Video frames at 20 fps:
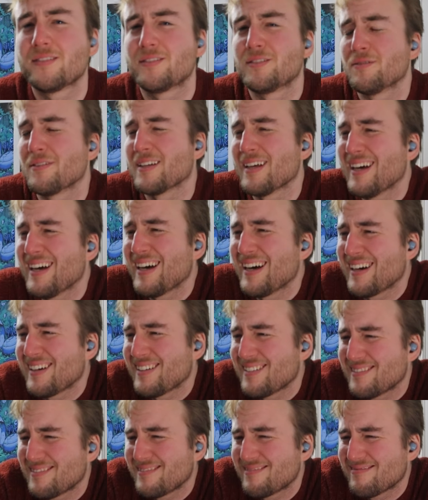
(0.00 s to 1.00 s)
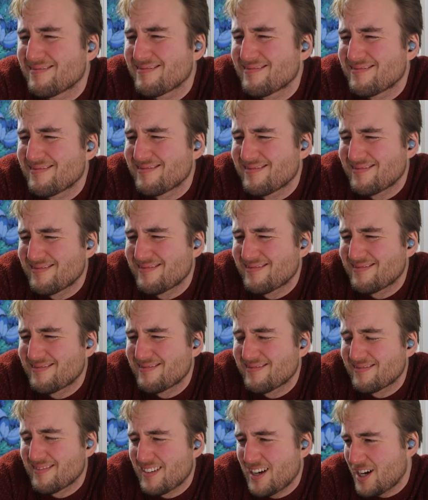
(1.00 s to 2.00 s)
to do that?
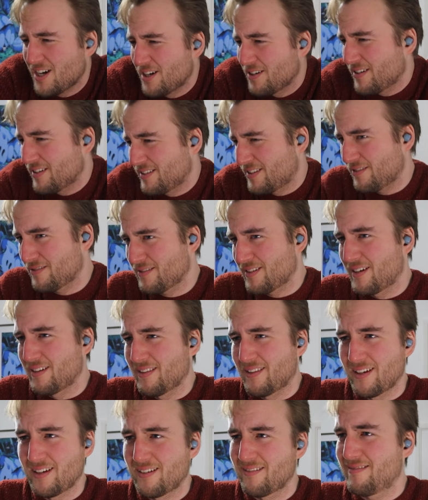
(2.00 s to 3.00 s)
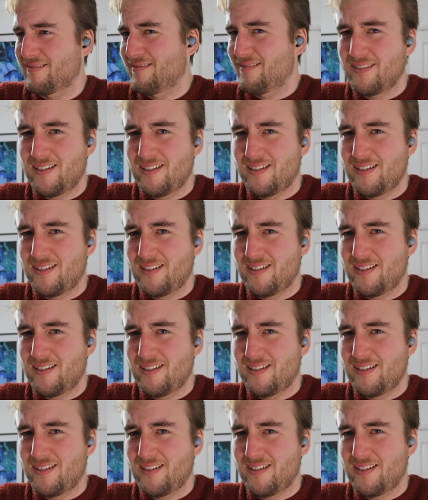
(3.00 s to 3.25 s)
Oh, I don't like that.